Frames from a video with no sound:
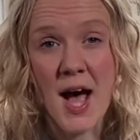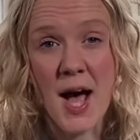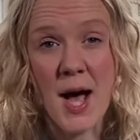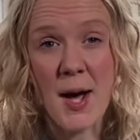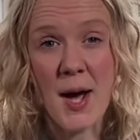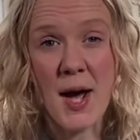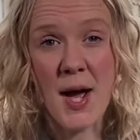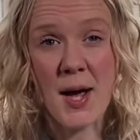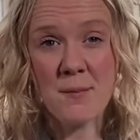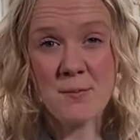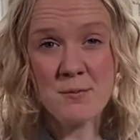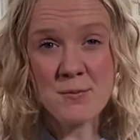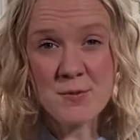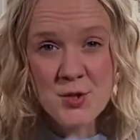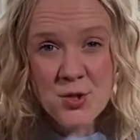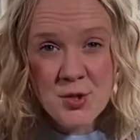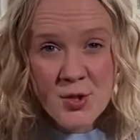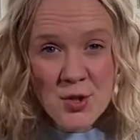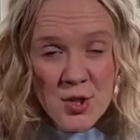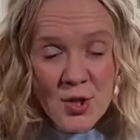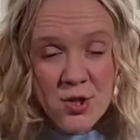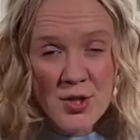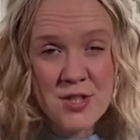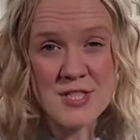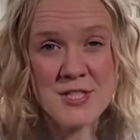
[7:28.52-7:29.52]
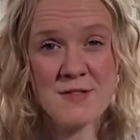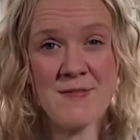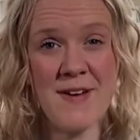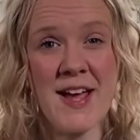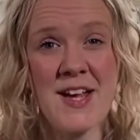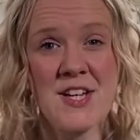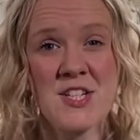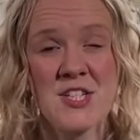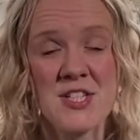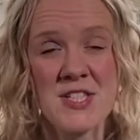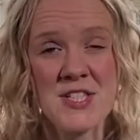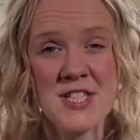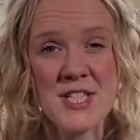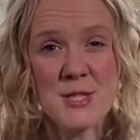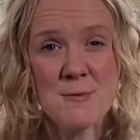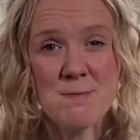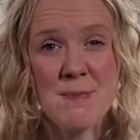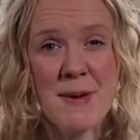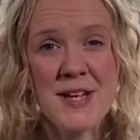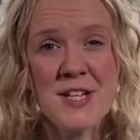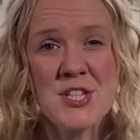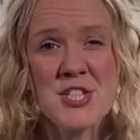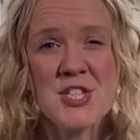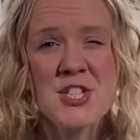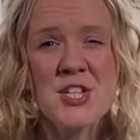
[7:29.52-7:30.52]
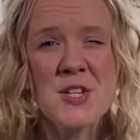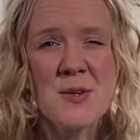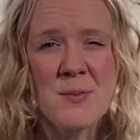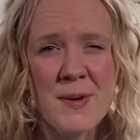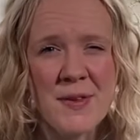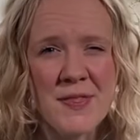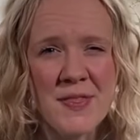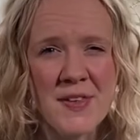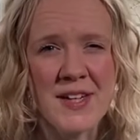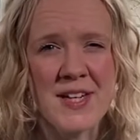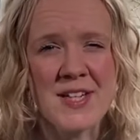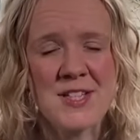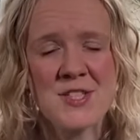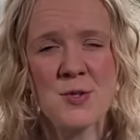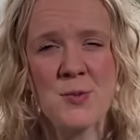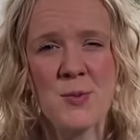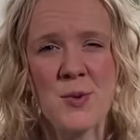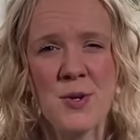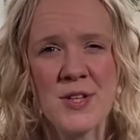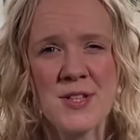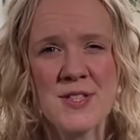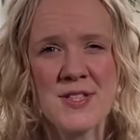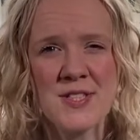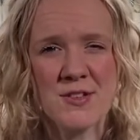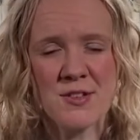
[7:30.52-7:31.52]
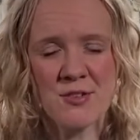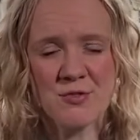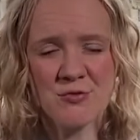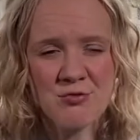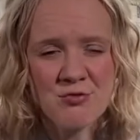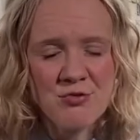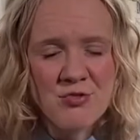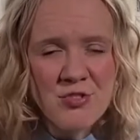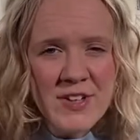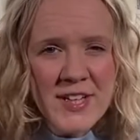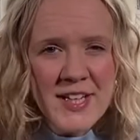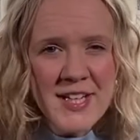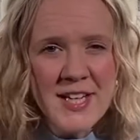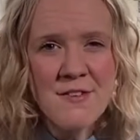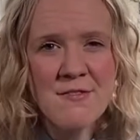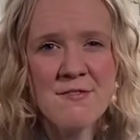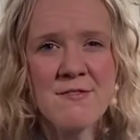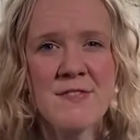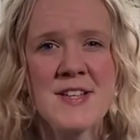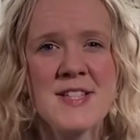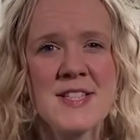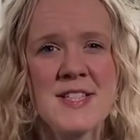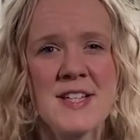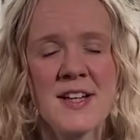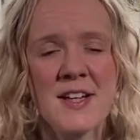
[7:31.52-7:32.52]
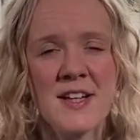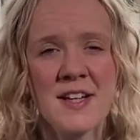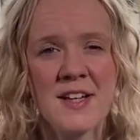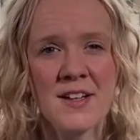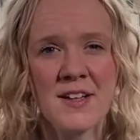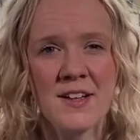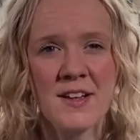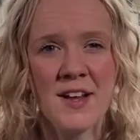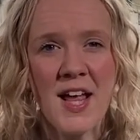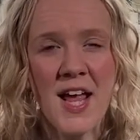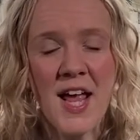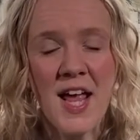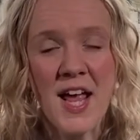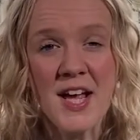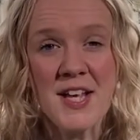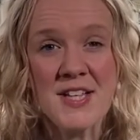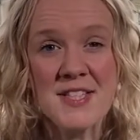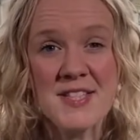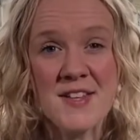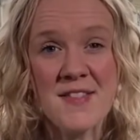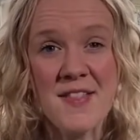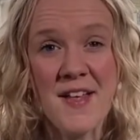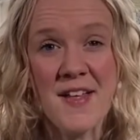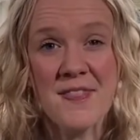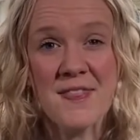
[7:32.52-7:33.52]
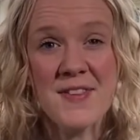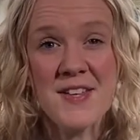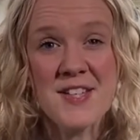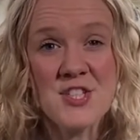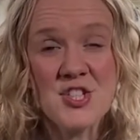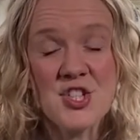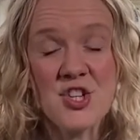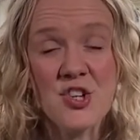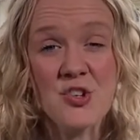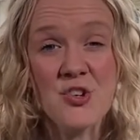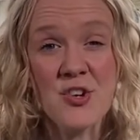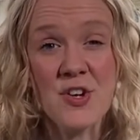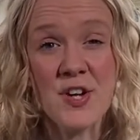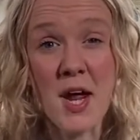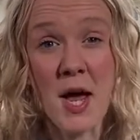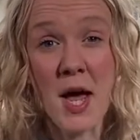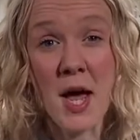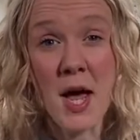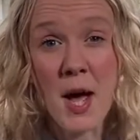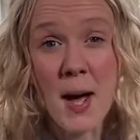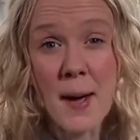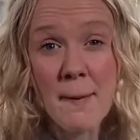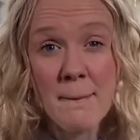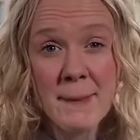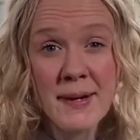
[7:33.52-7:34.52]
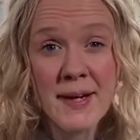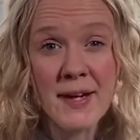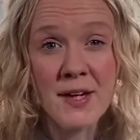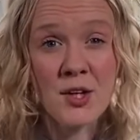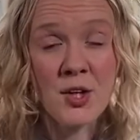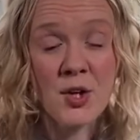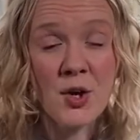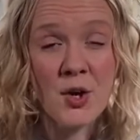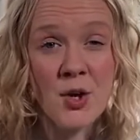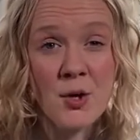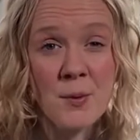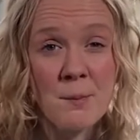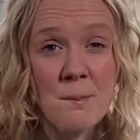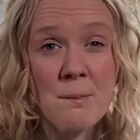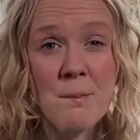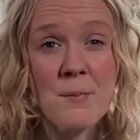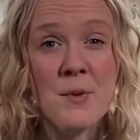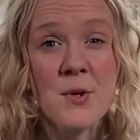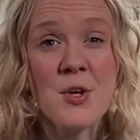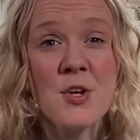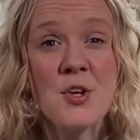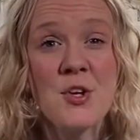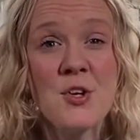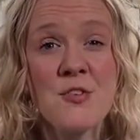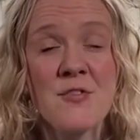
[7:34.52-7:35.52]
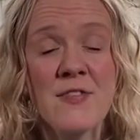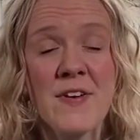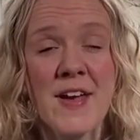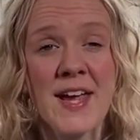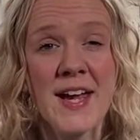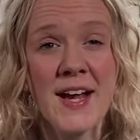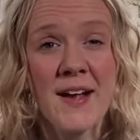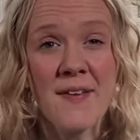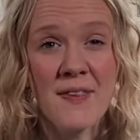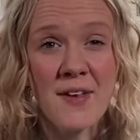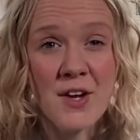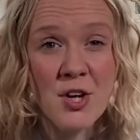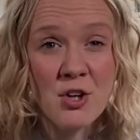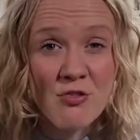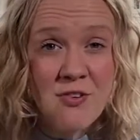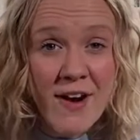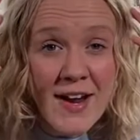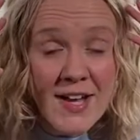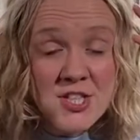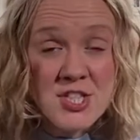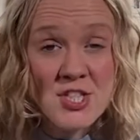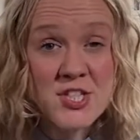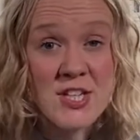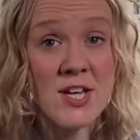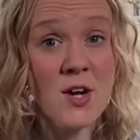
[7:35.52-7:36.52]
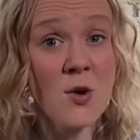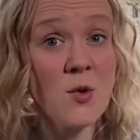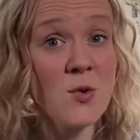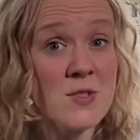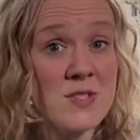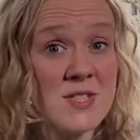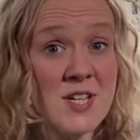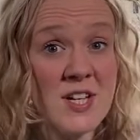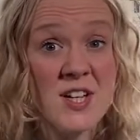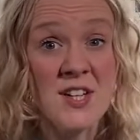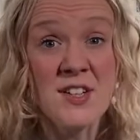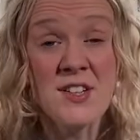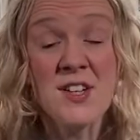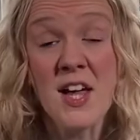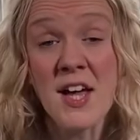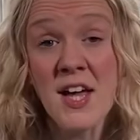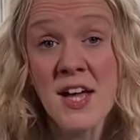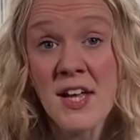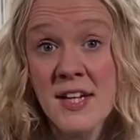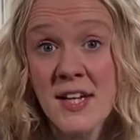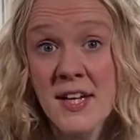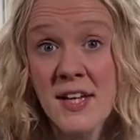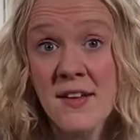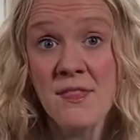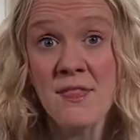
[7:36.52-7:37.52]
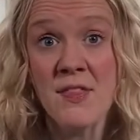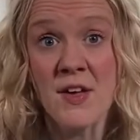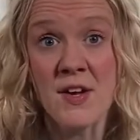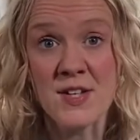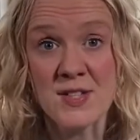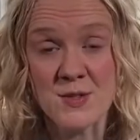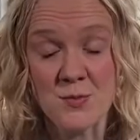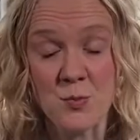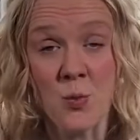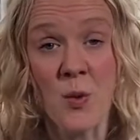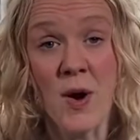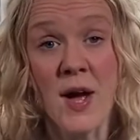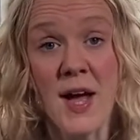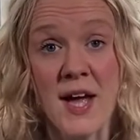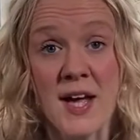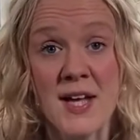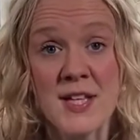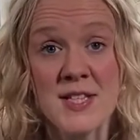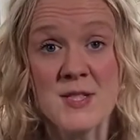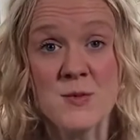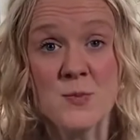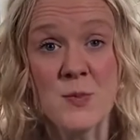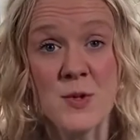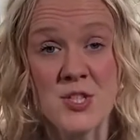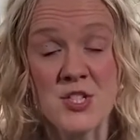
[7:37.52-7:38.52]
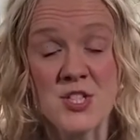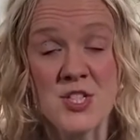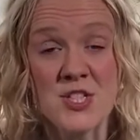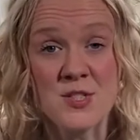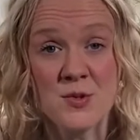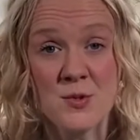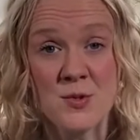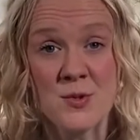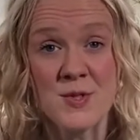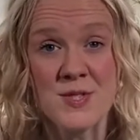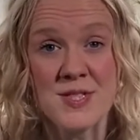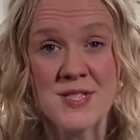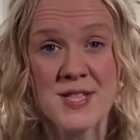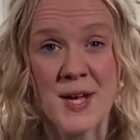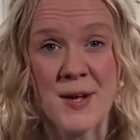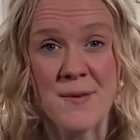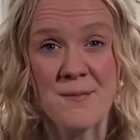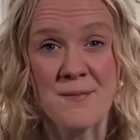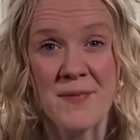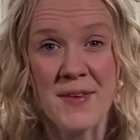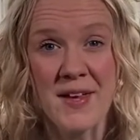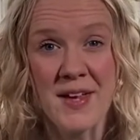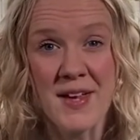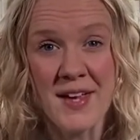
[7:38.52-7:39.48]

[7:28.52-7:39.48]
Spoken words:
I do lots of actions, especially with the little ones, kind of really physical. So then these children are humming along, moving, and then gradually also learning those words, which is awesome.